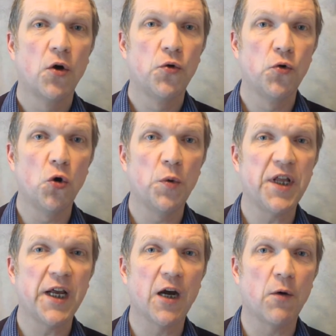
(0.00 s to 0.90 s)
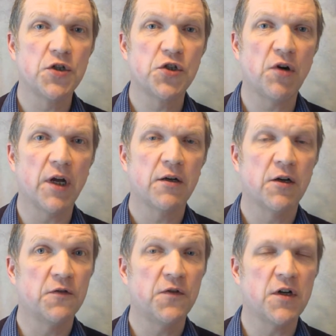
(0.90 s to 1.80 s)
Nor would they go on strike
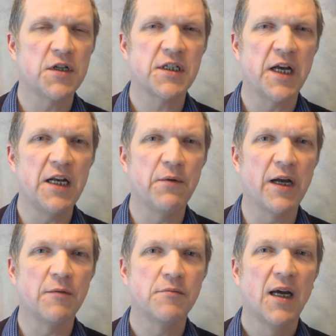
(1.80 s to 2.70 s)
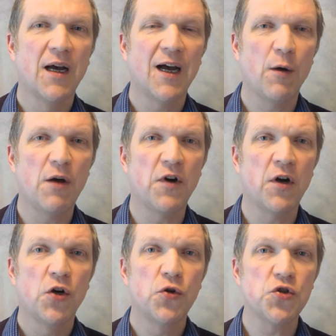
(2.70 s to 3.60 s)
at first anyway. However,
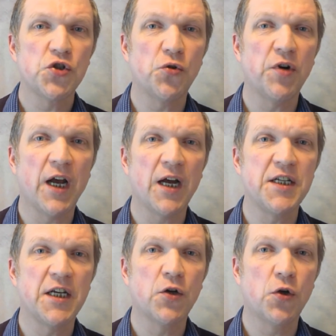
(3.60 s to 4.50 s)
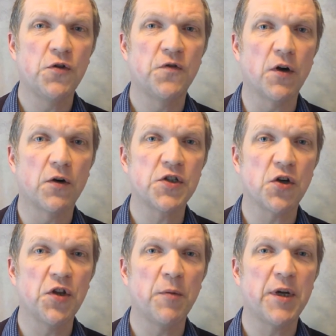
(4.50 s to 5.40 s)
your story idea could focus
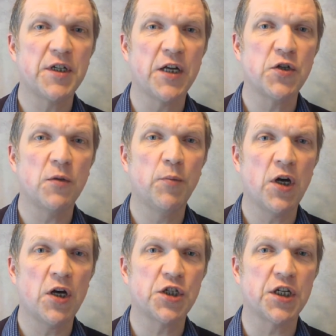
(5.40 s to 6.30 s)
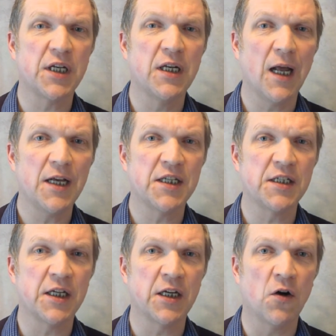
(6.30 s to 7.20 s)
on the potential purchase and
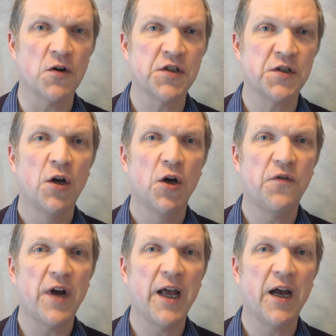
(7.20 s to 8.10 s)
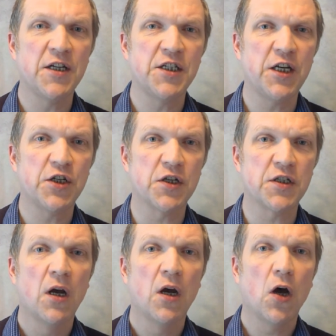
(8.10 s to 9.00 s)
licensing costs of AI teachers,
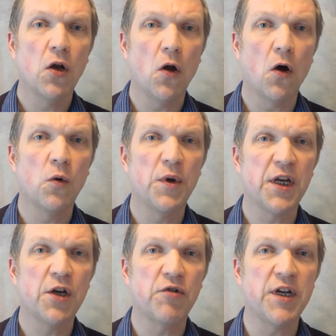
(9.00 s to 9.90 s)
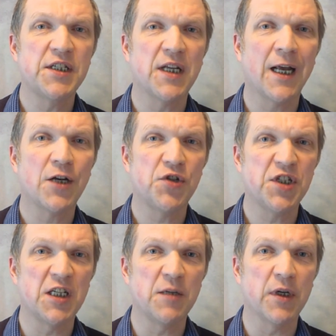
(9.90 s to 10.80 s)
along with increased
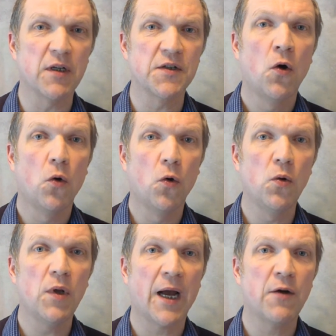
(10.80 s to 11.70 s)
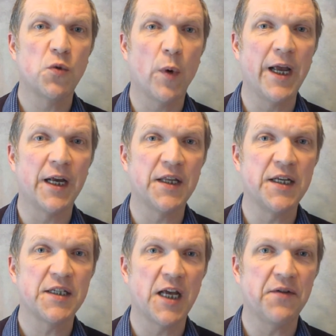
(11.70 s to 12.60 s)
electricity bills, all outweighing these
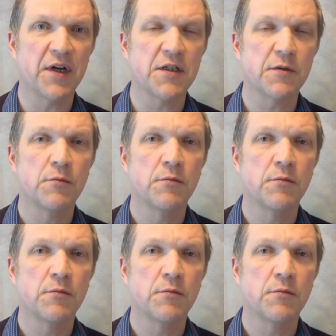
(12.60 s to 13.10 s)
savings.